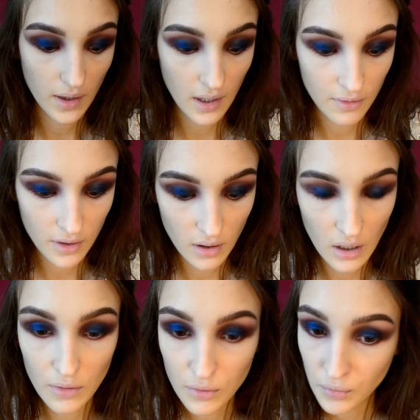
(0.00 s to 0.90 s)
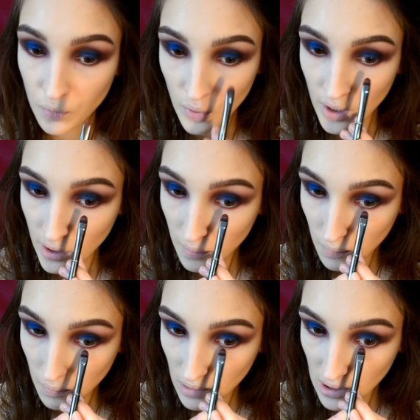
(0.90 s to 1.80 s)
even if we're
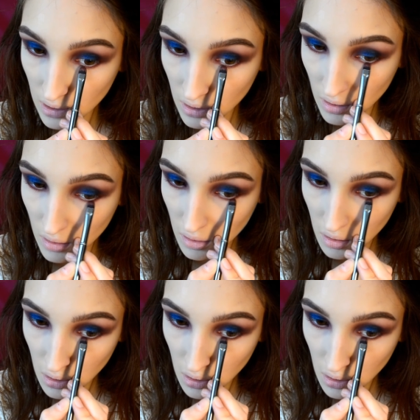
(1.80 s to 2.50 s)
making